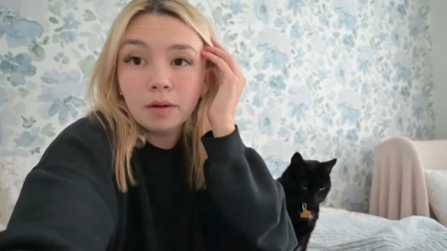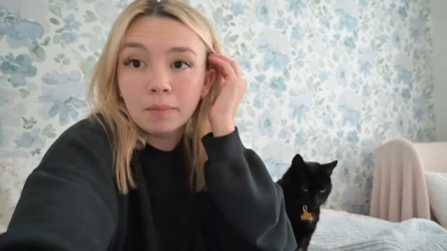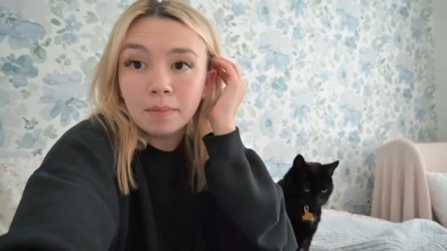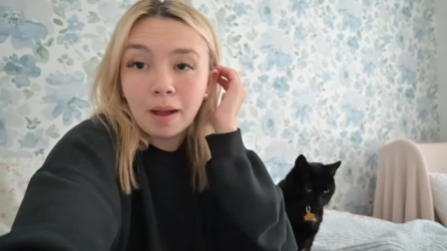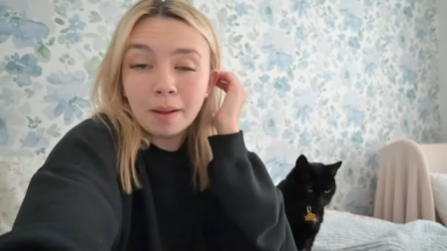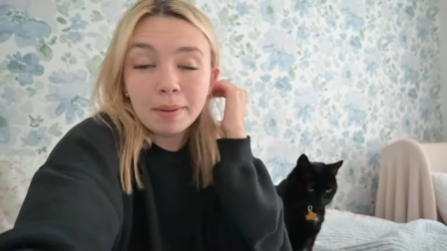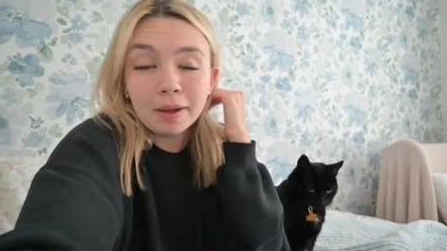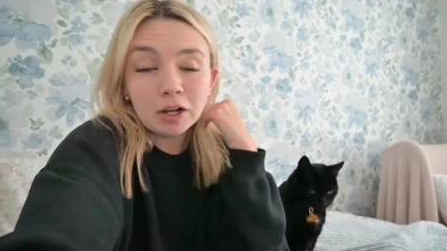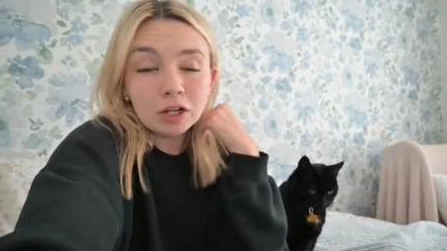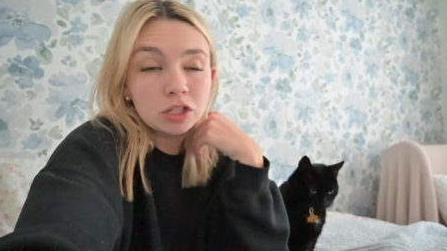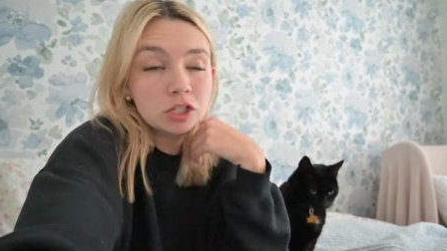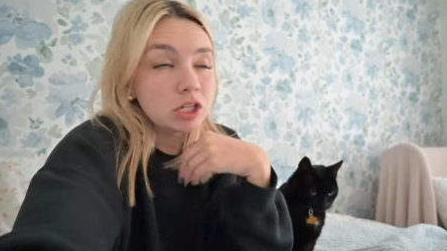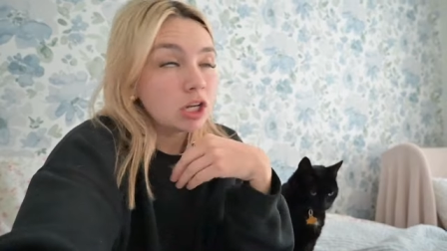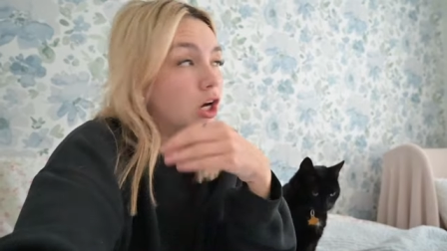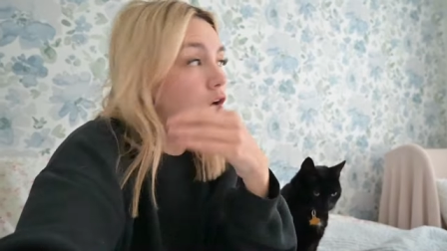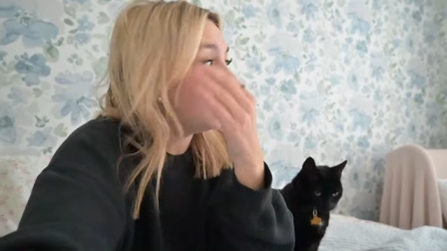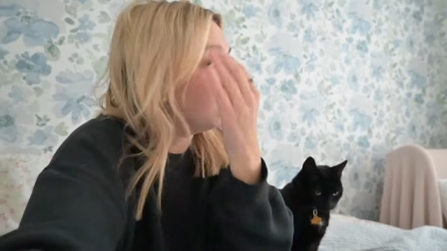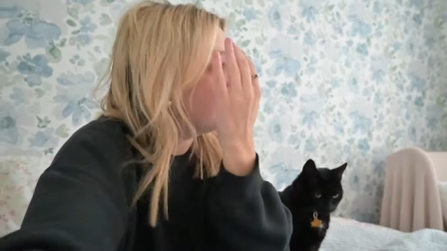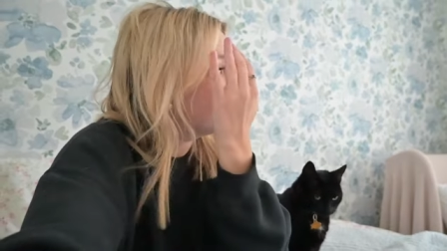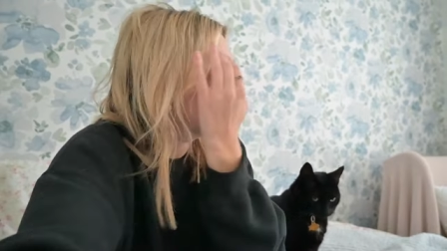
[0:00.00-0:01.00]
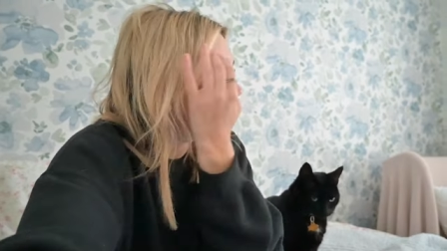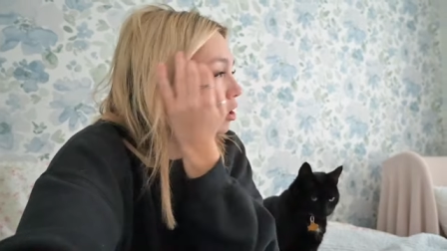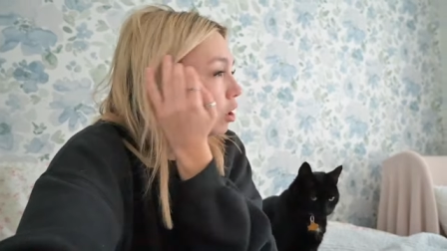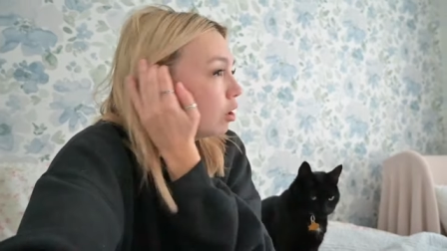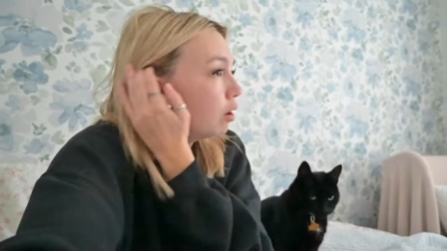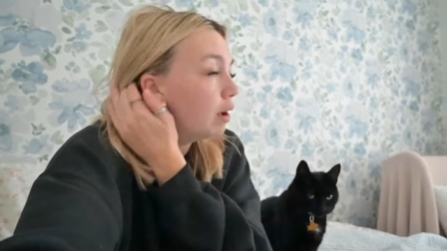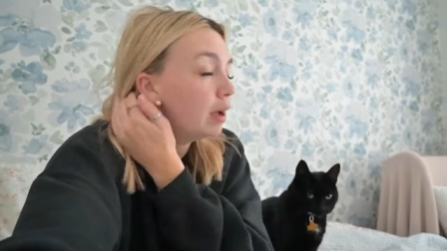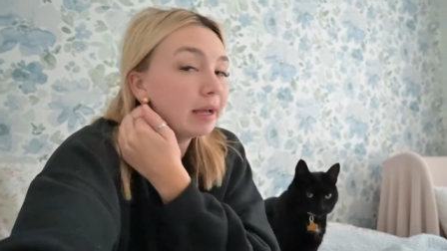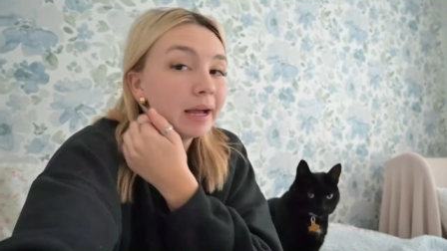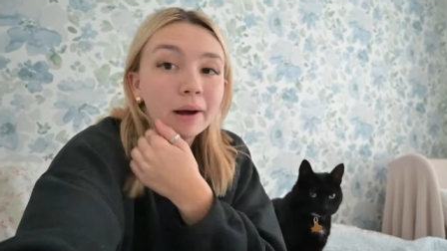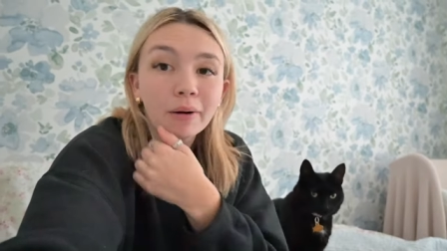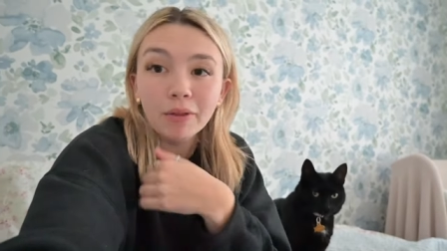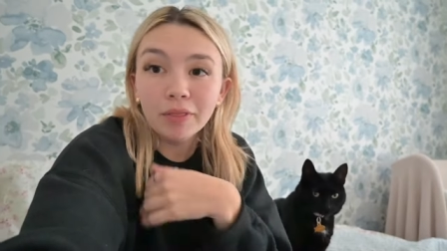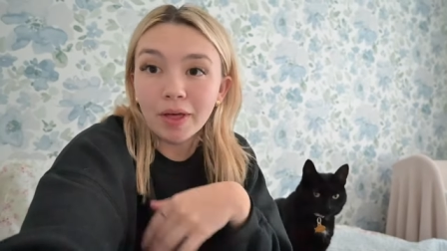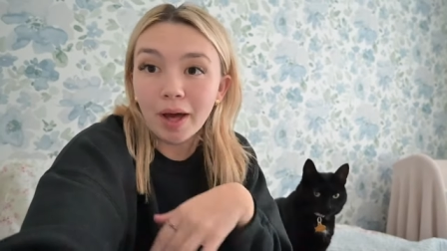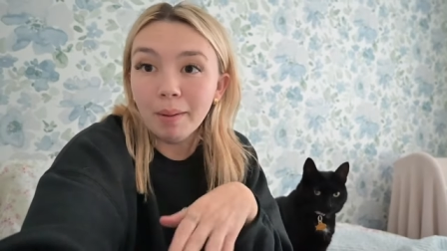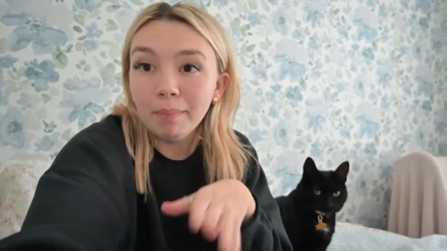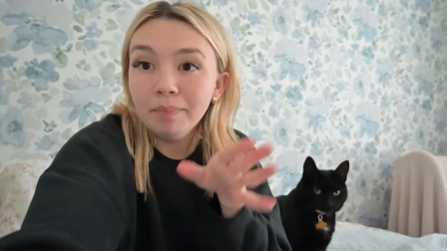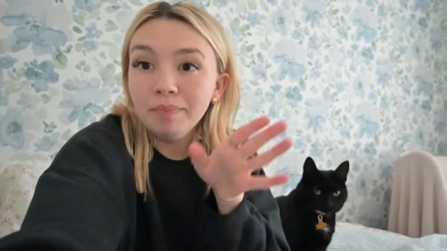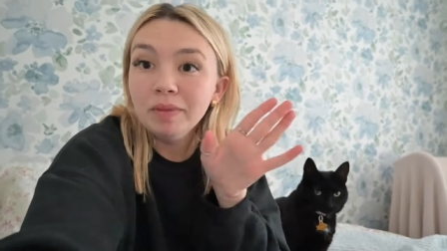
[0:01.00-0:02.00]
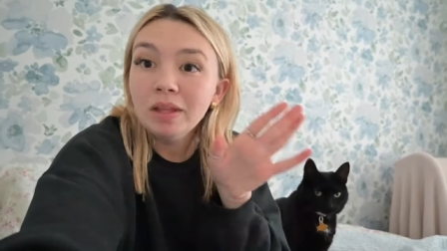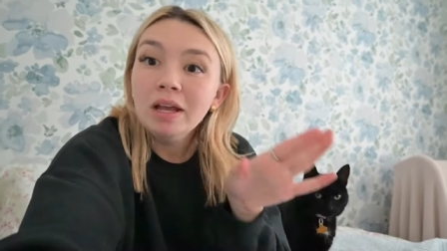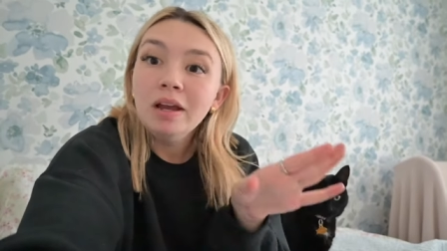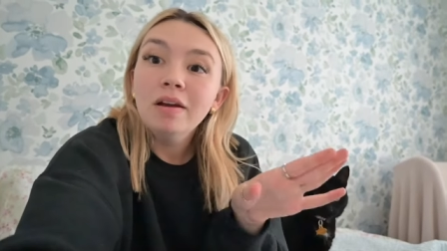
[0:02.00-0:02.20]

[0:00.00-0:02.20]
my parents get home, so I'll go hang out with them